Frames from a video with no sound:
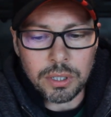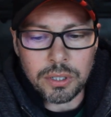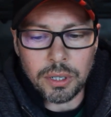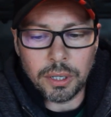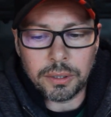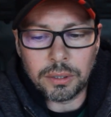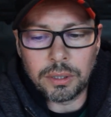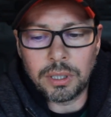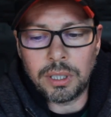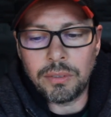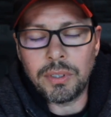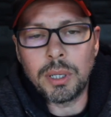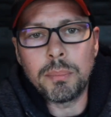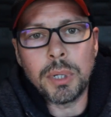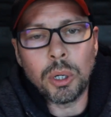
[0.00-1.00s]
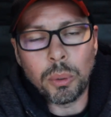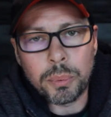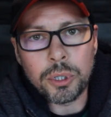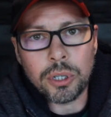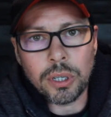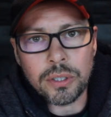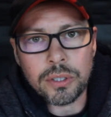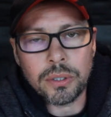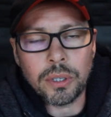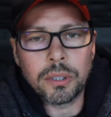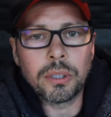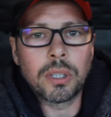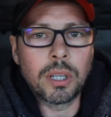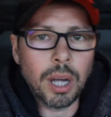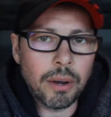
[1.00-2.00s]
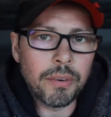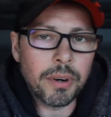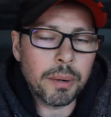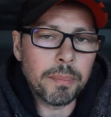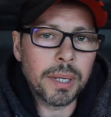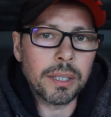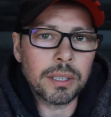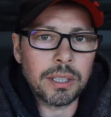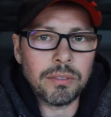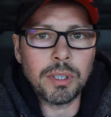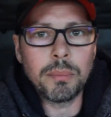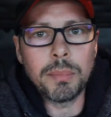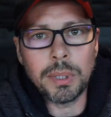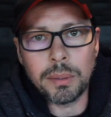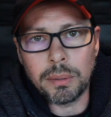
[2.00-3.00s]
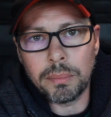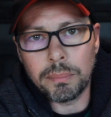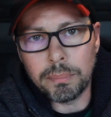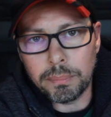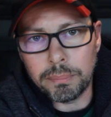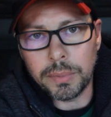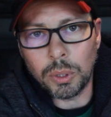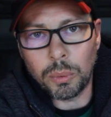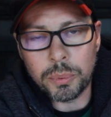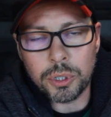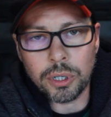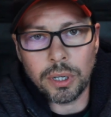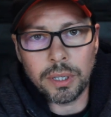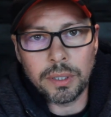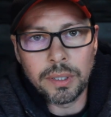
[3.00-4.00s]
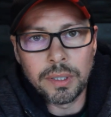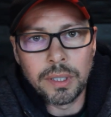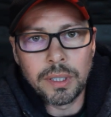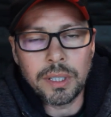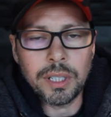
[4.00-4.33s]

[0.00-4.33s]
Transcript: It's not giving me options, not the government giving me option,